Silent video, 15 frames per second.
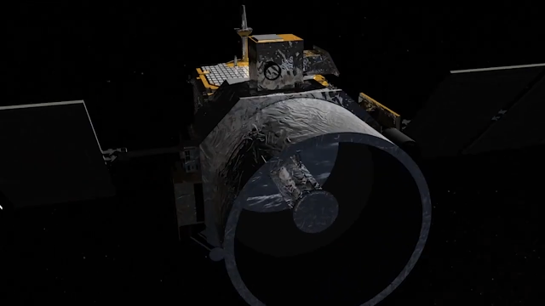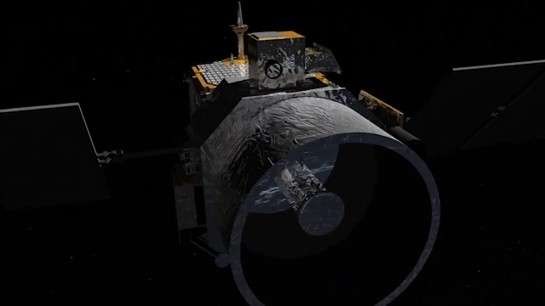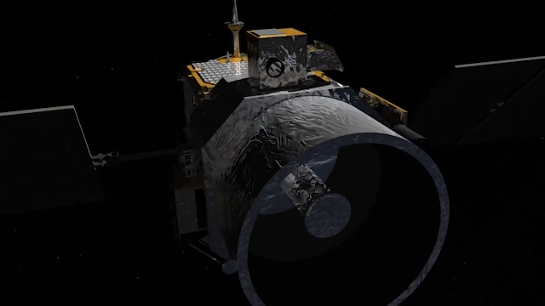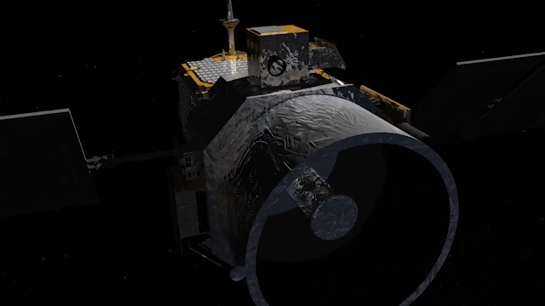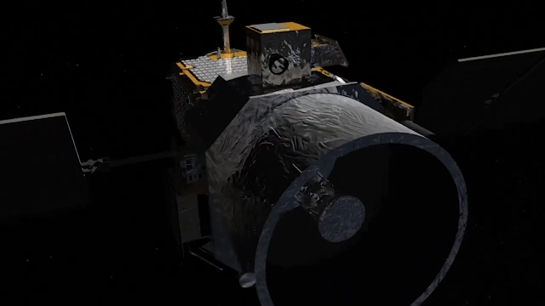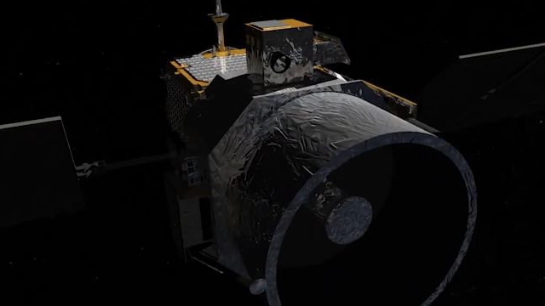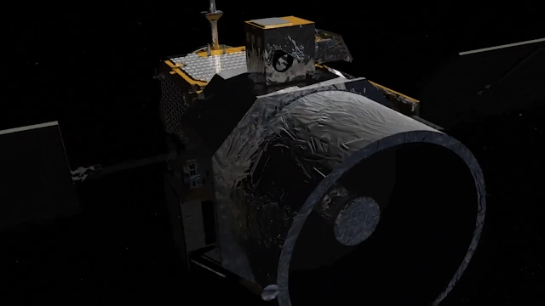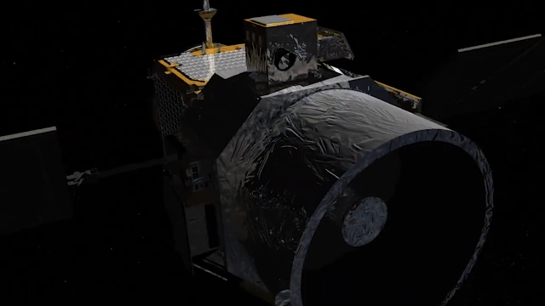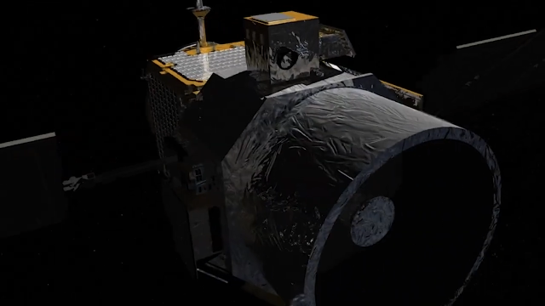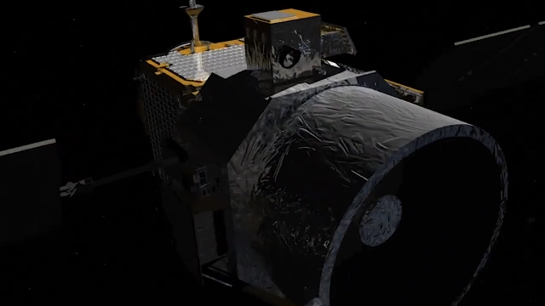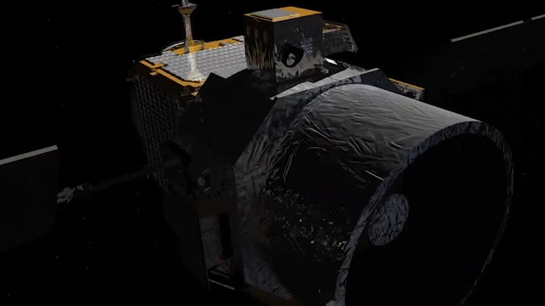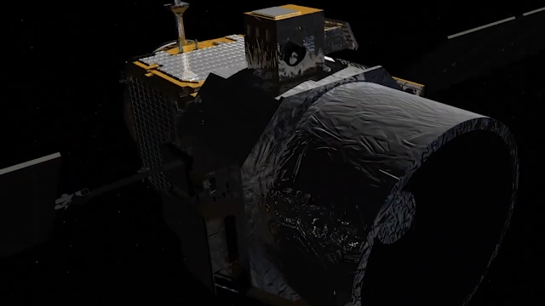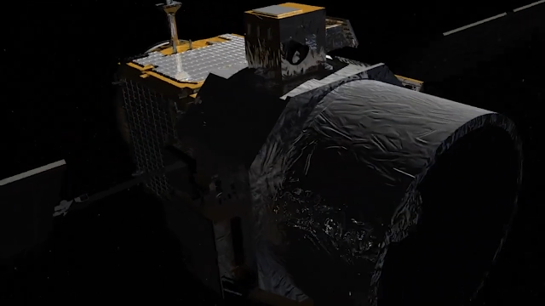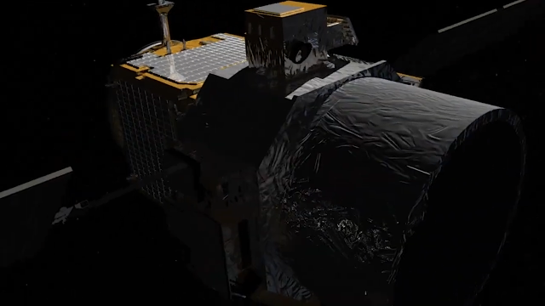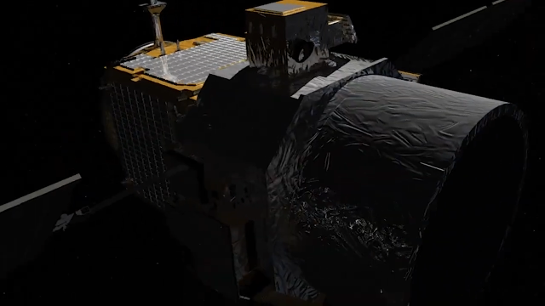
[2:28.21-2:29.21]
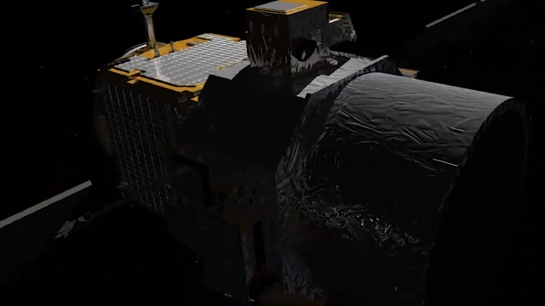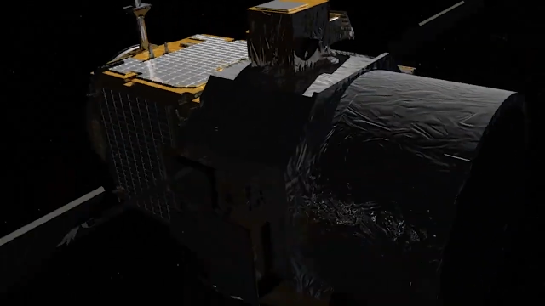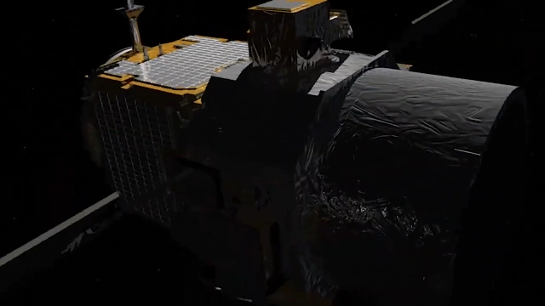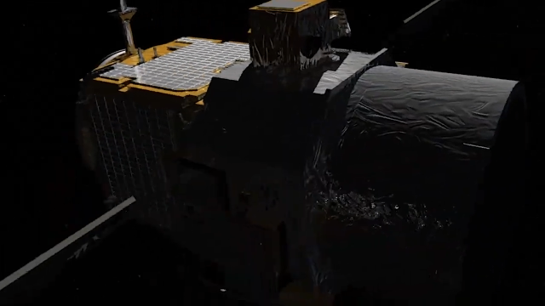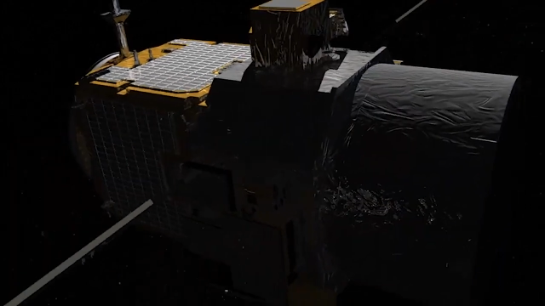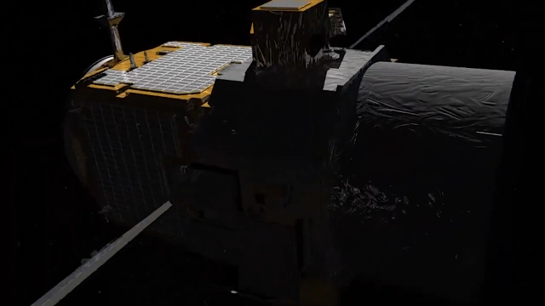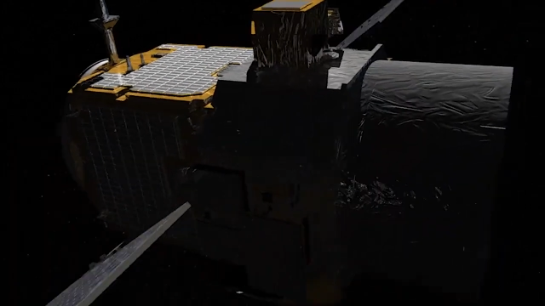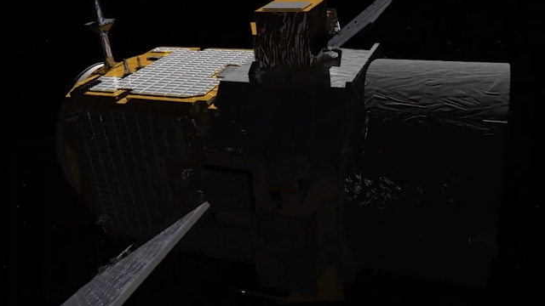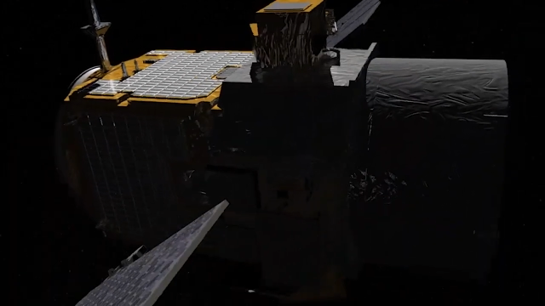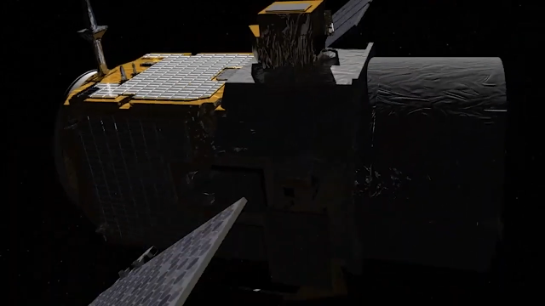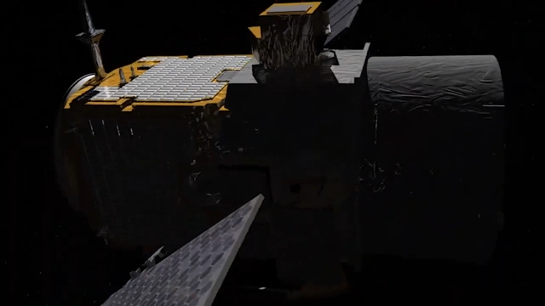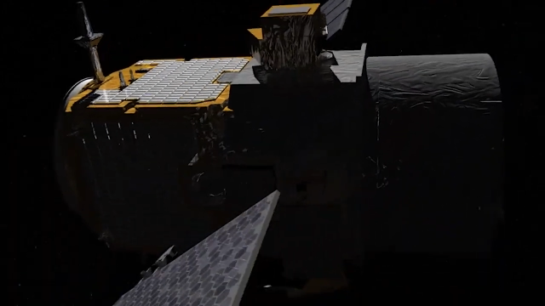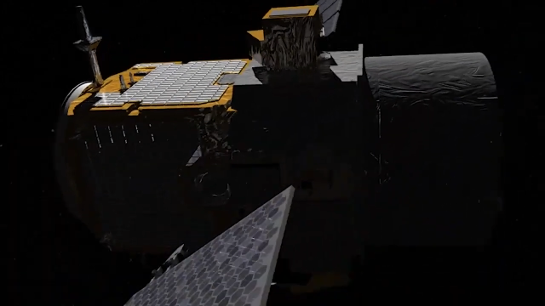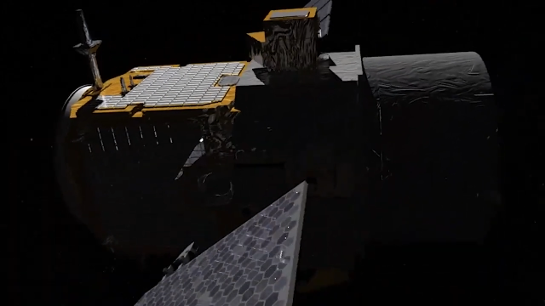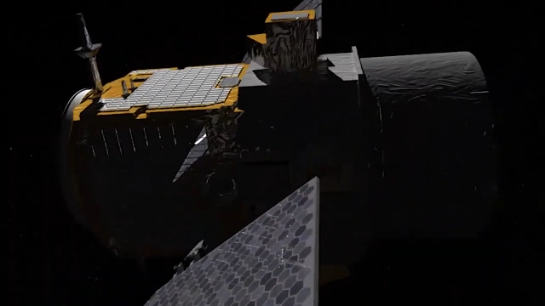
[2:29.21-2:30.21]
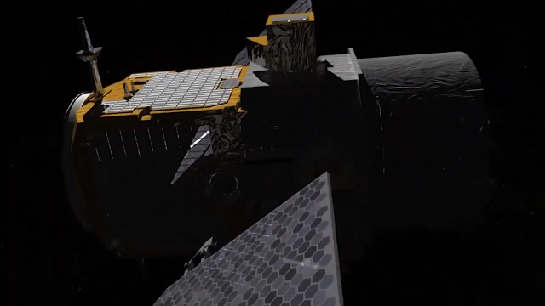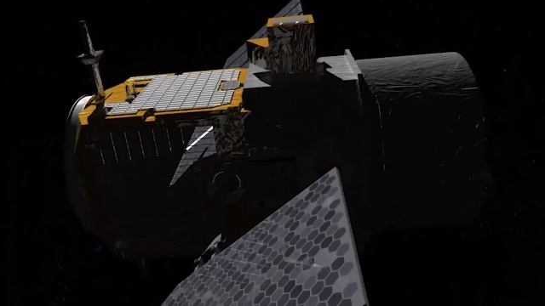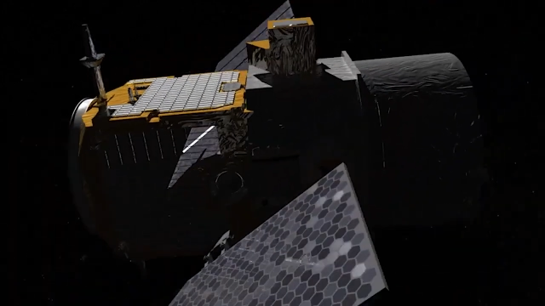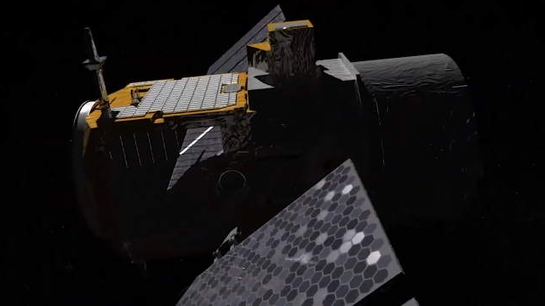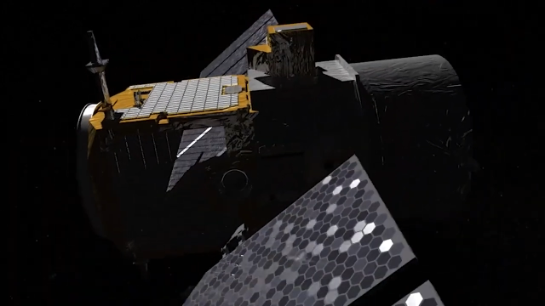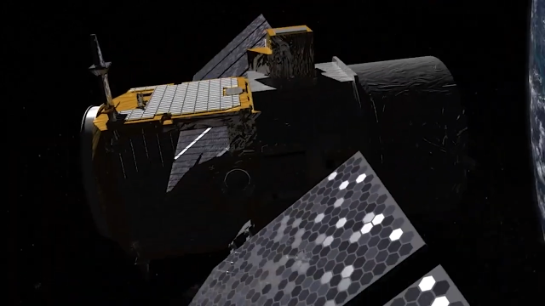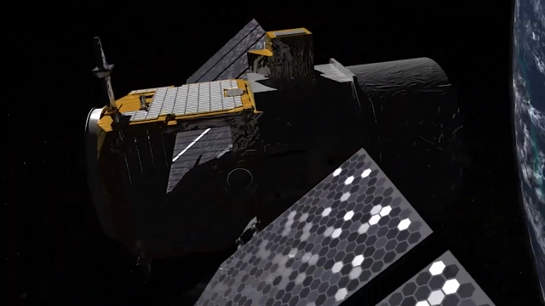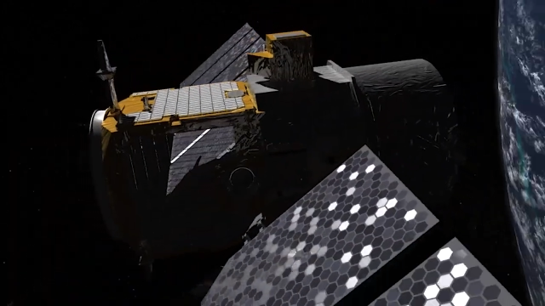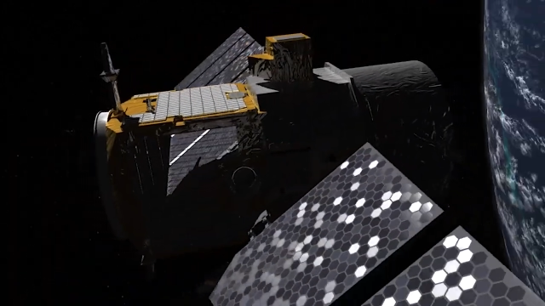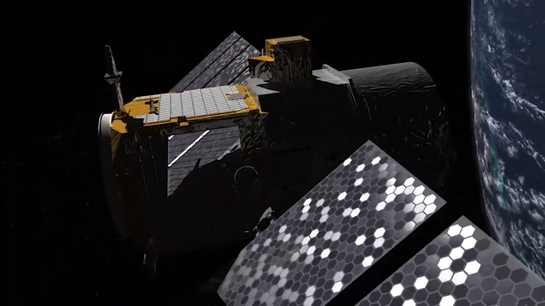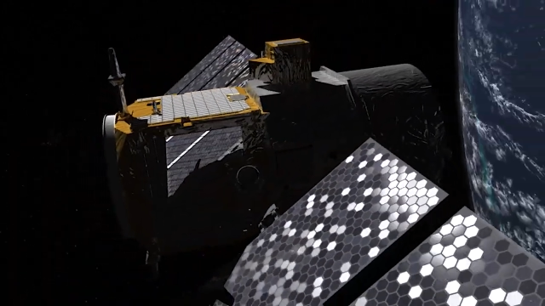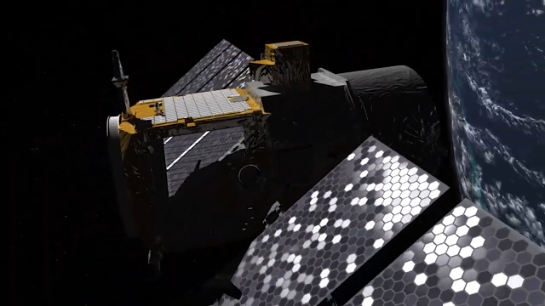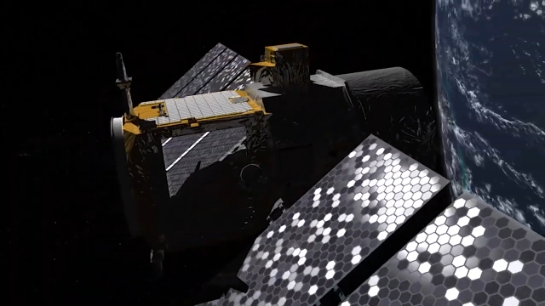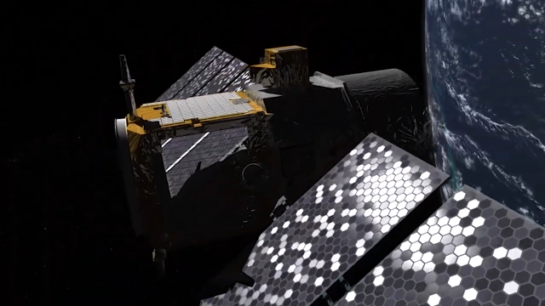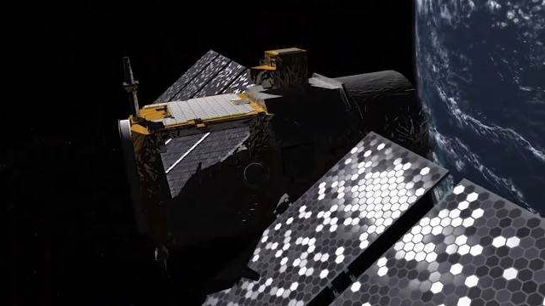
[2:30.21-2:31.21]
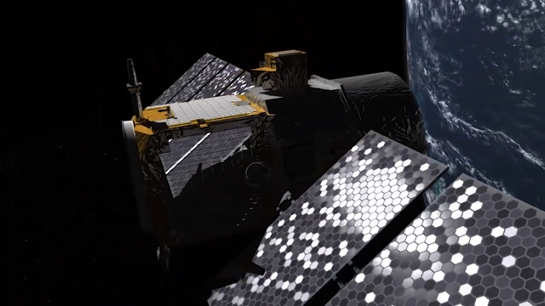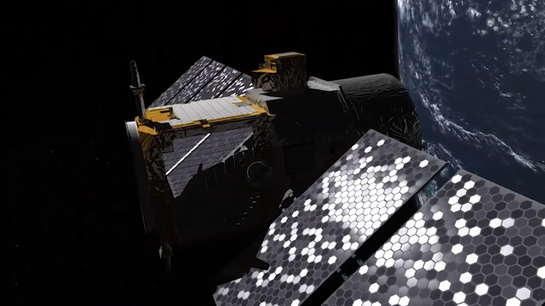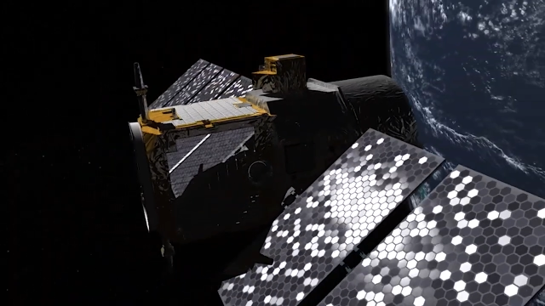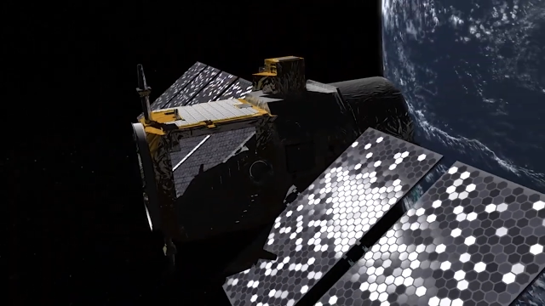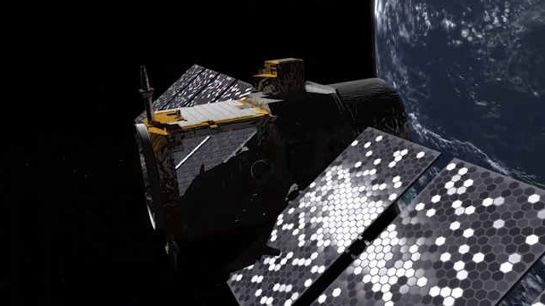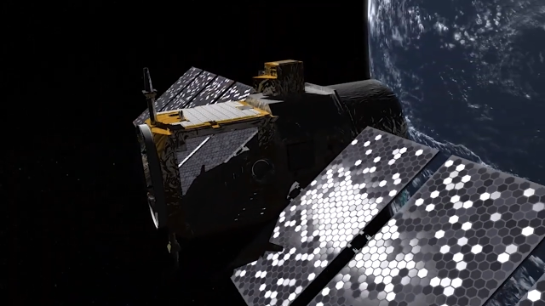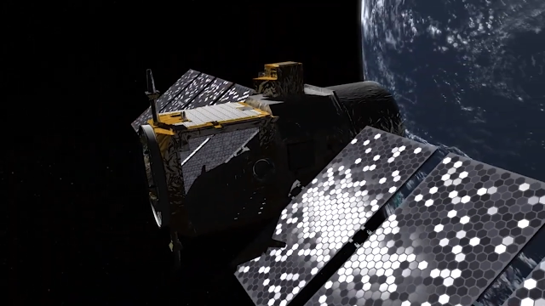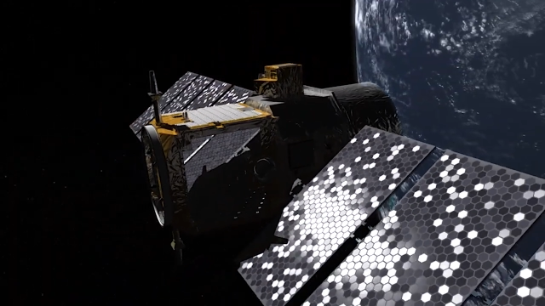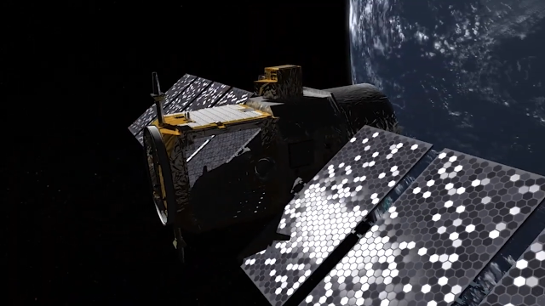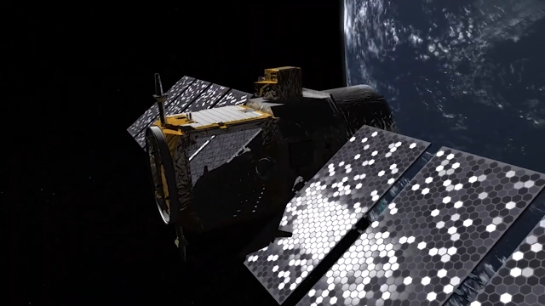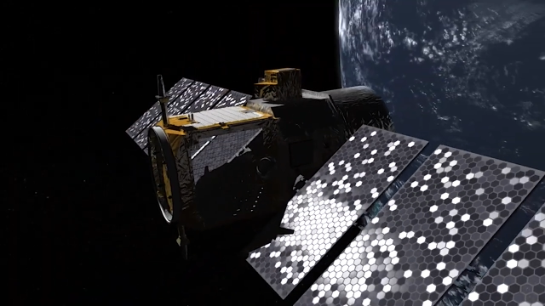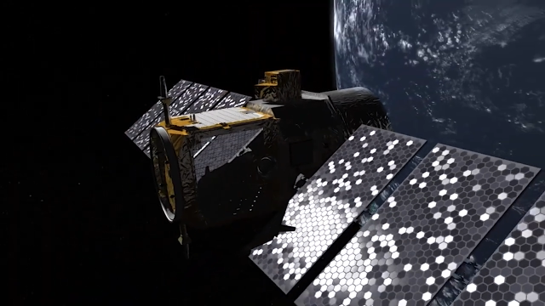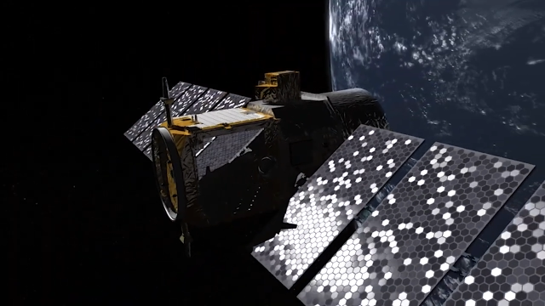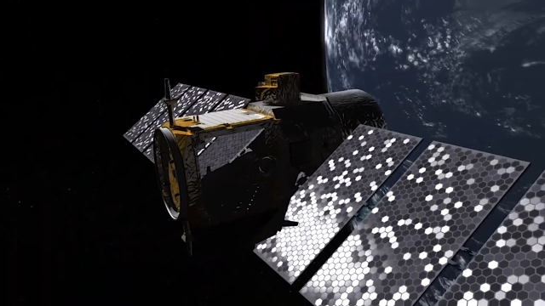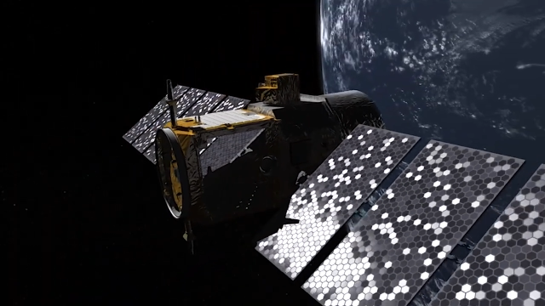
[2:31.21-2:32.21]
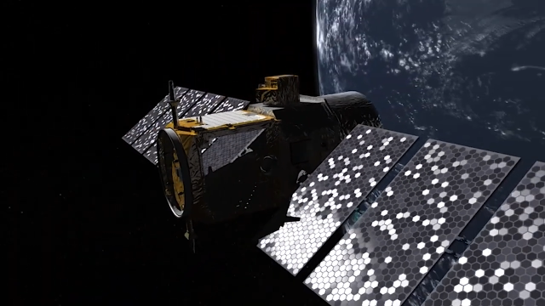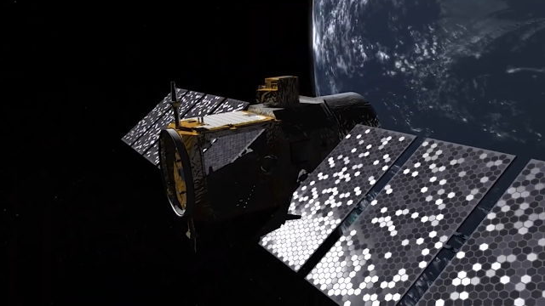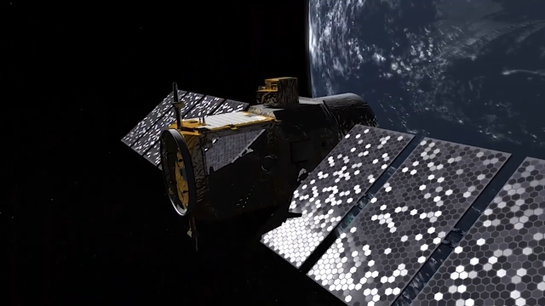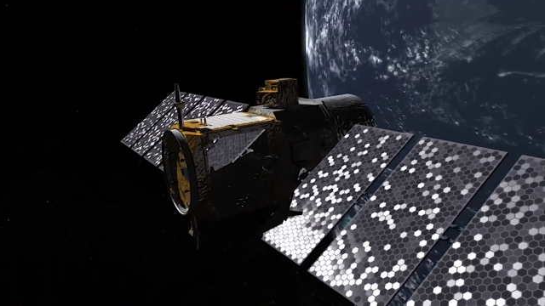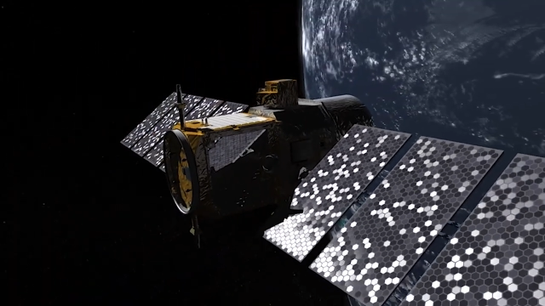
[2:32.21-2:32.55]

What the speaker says: No face is visible, so there are no lips to read.